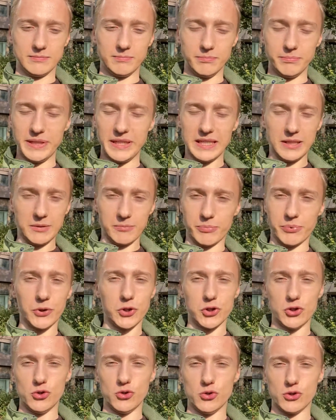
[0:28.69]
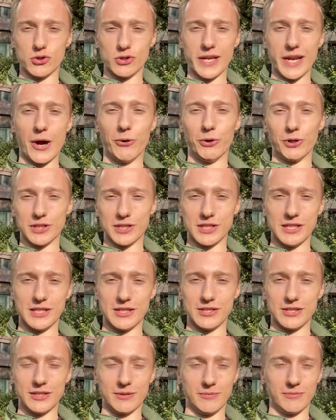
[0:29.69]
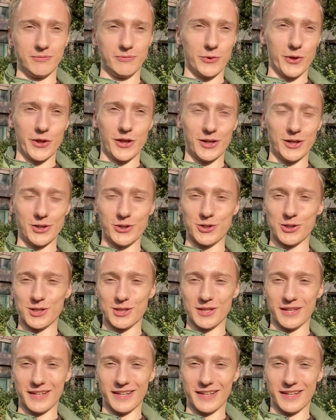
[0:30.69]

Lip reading: being produced in our system, whether it's